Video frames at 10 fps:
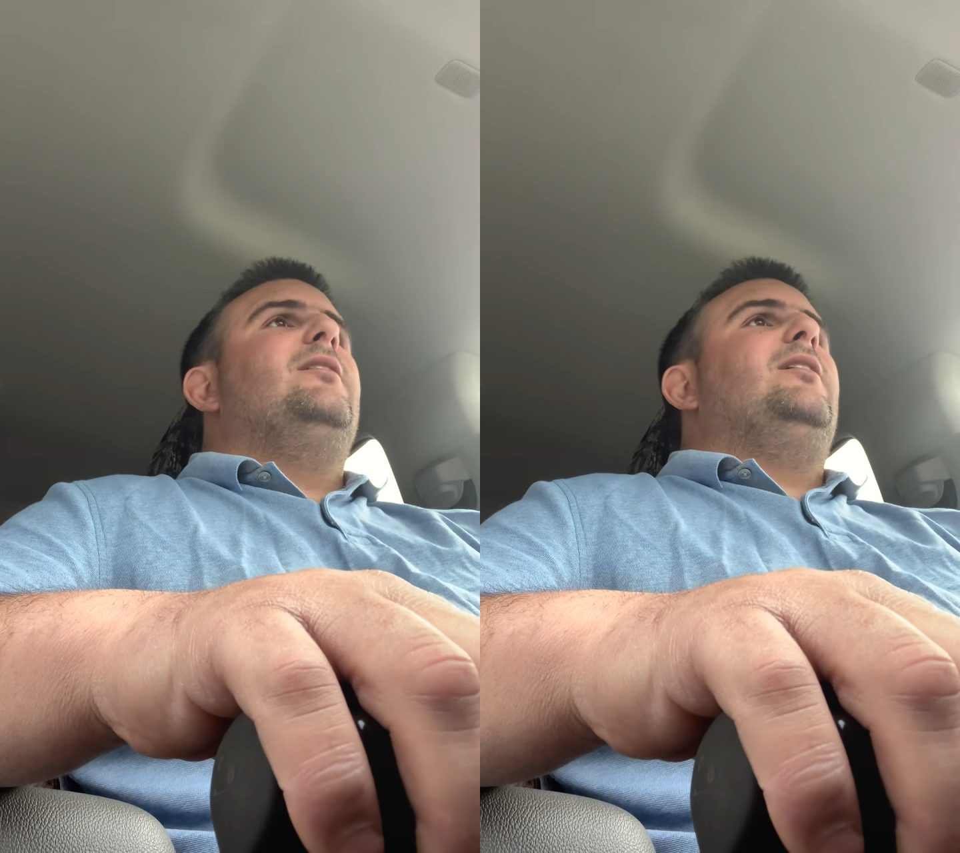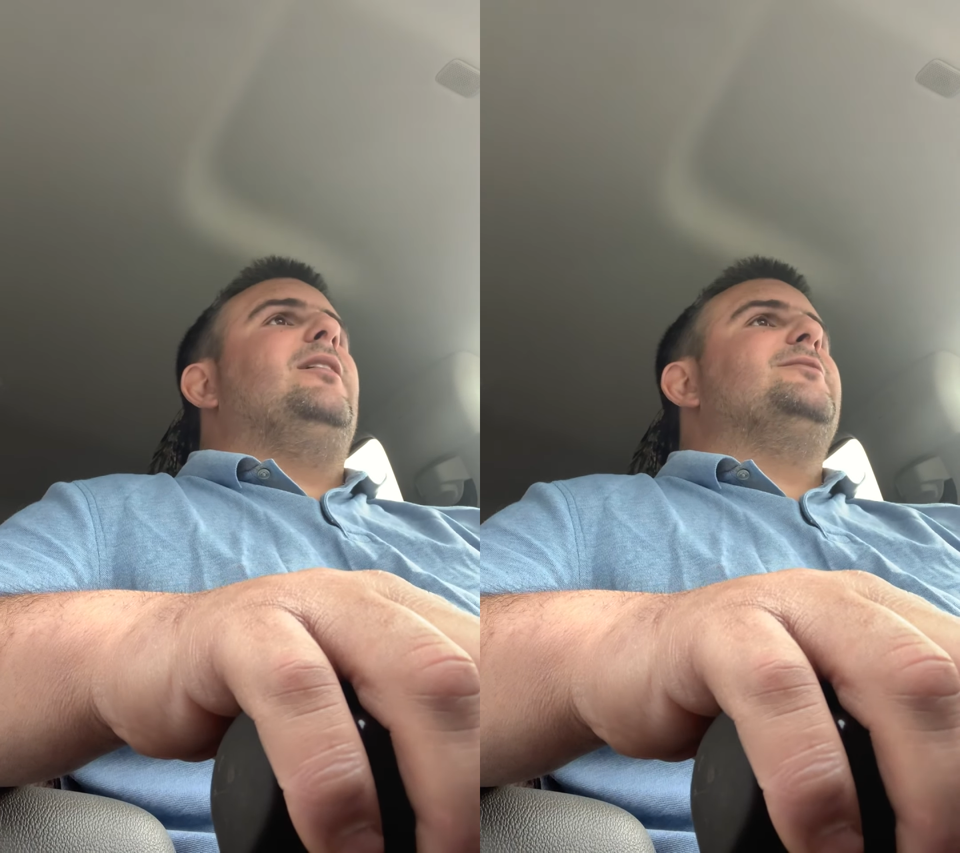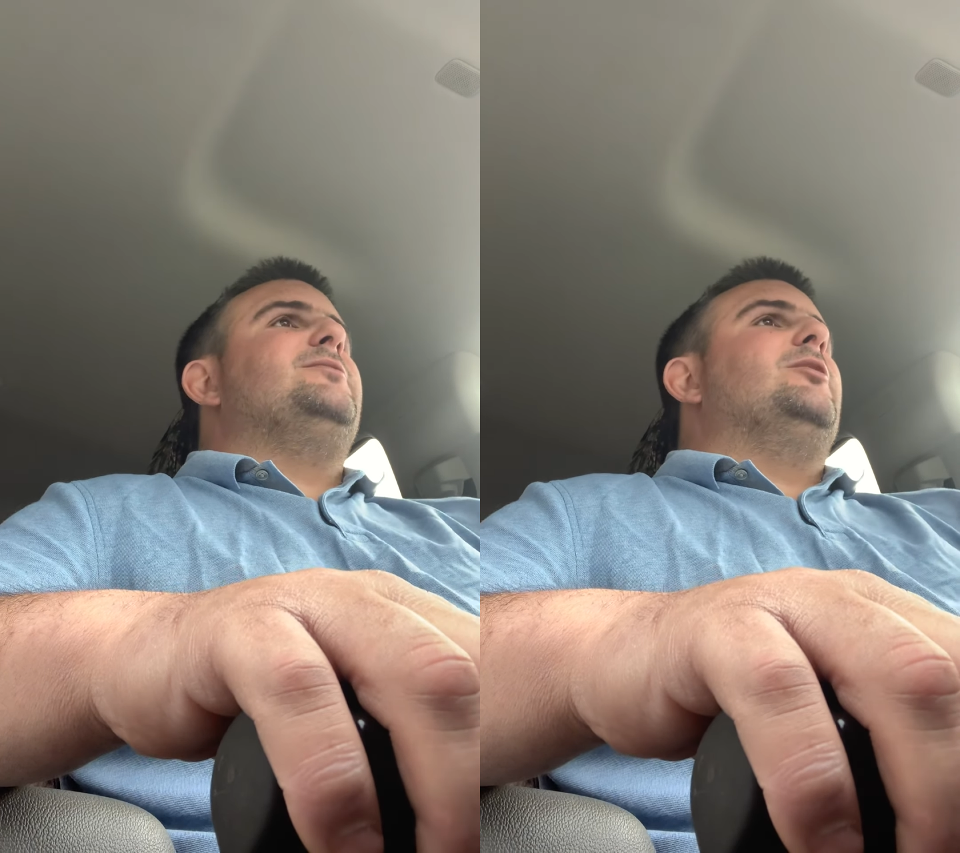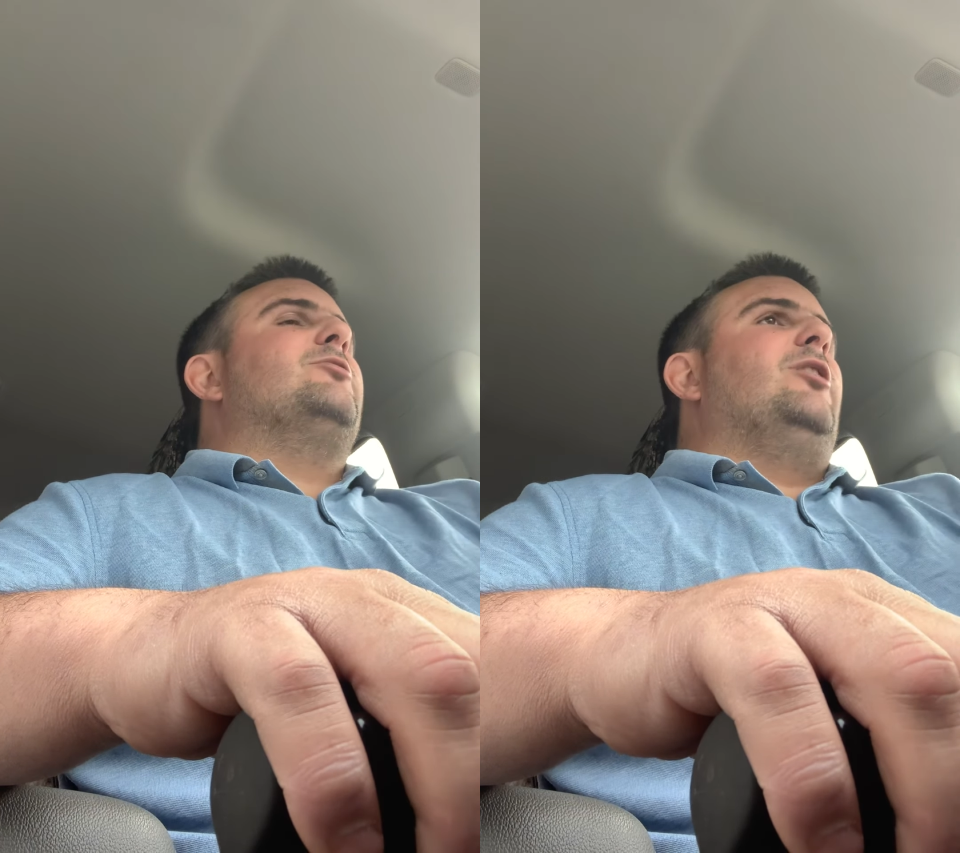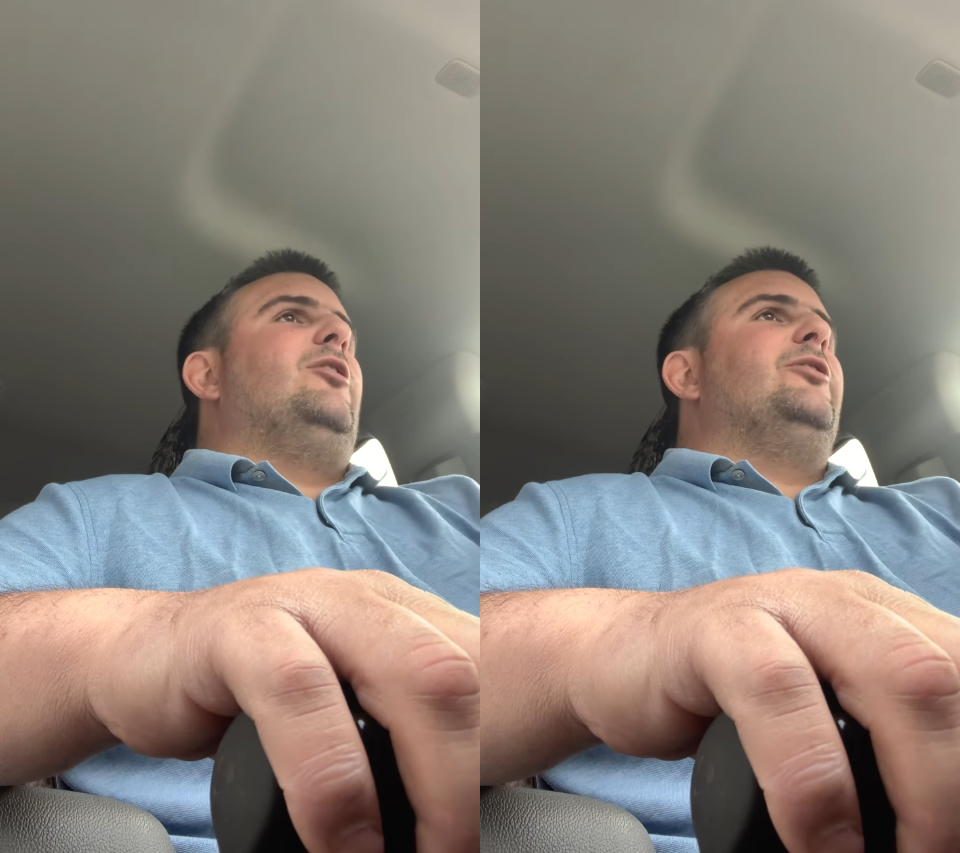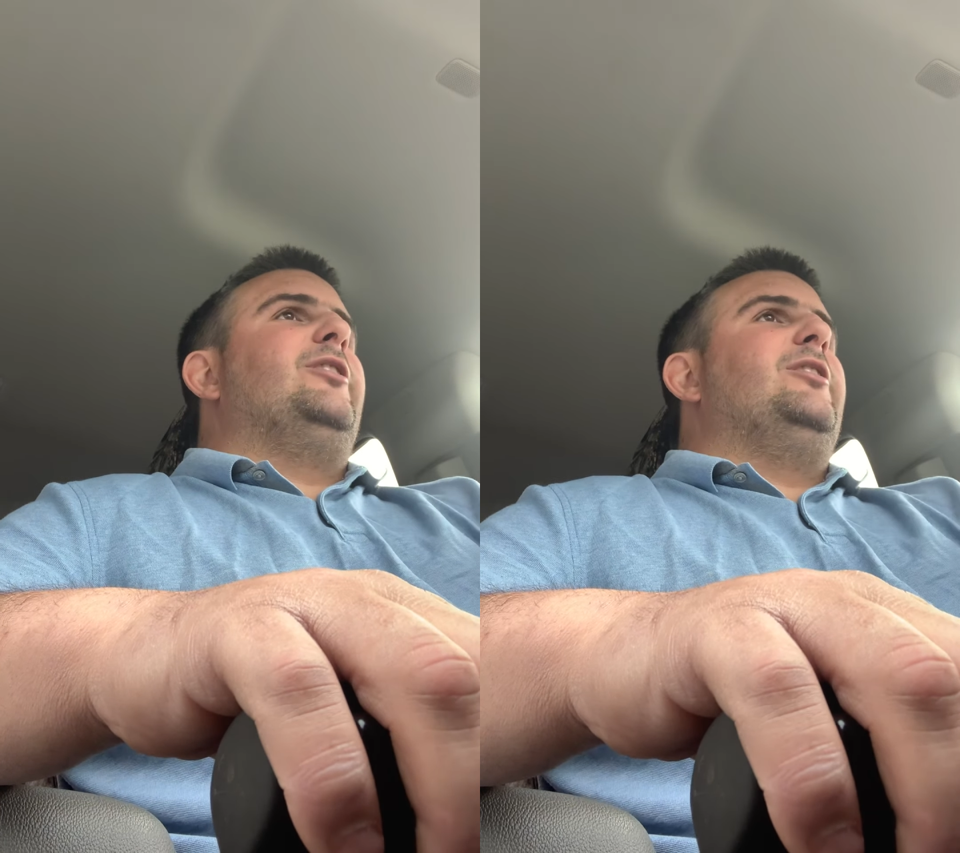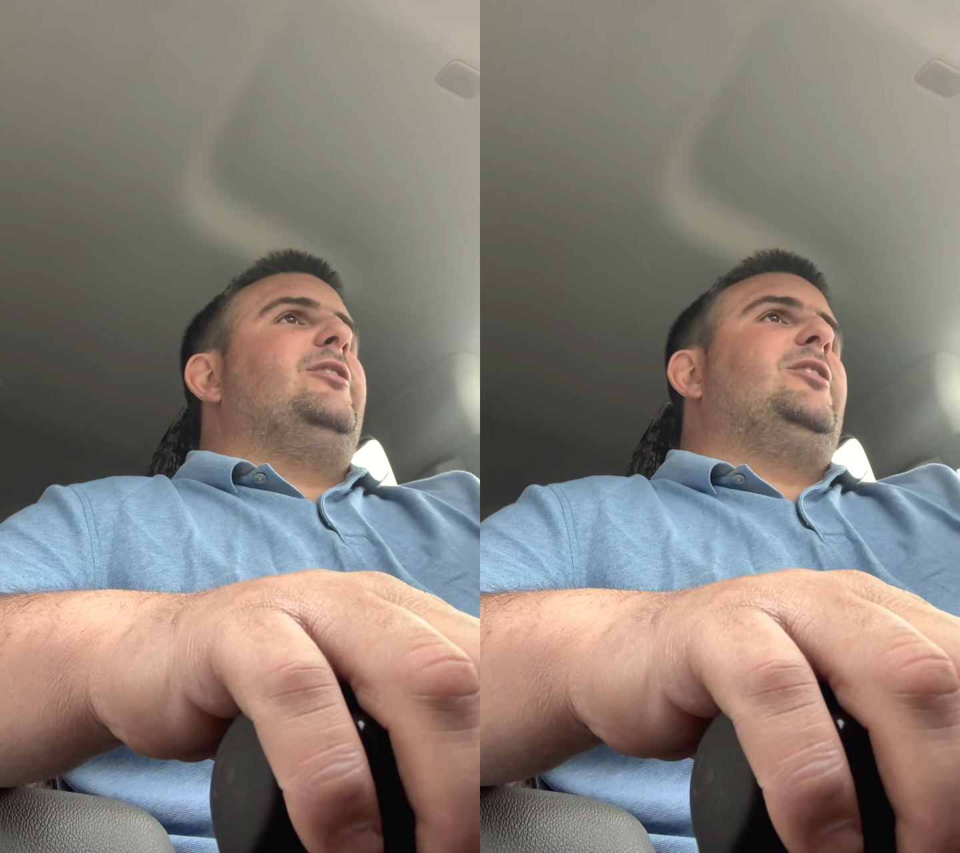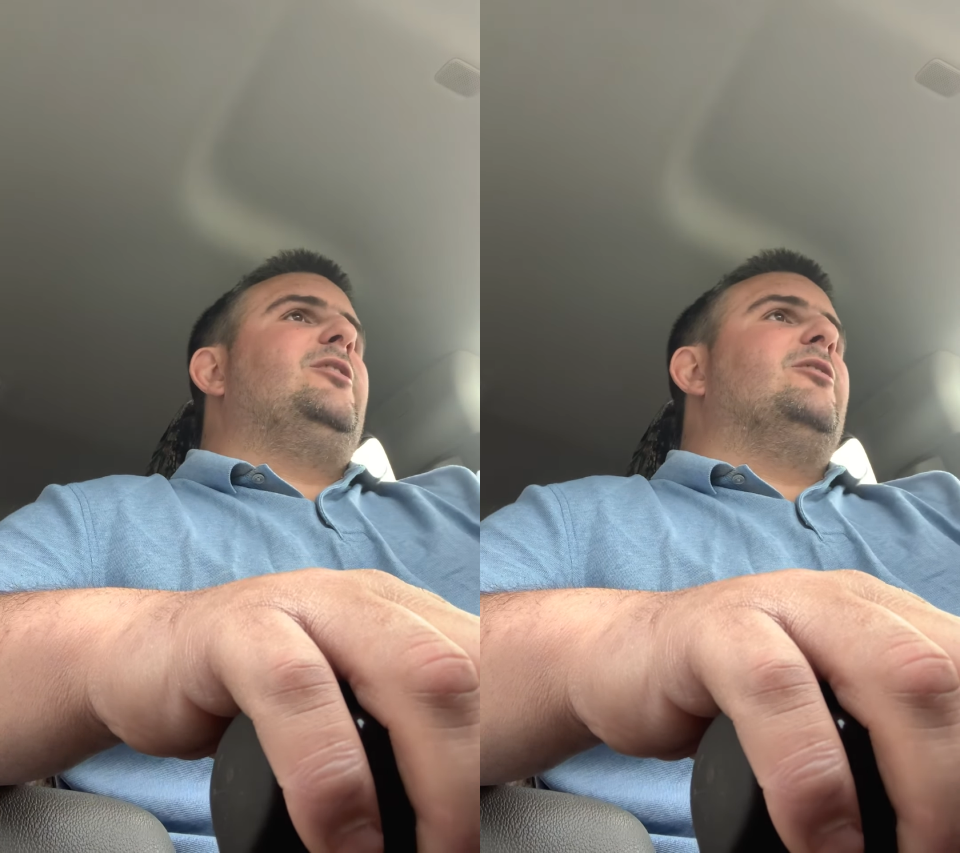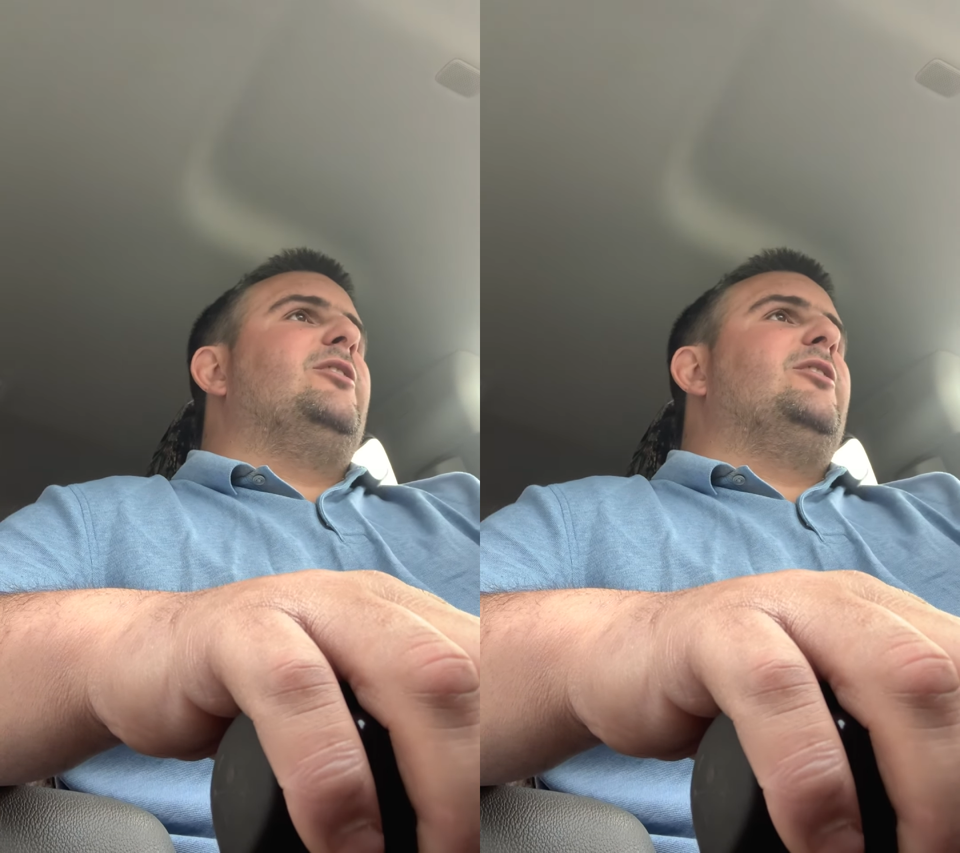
as they're calling it here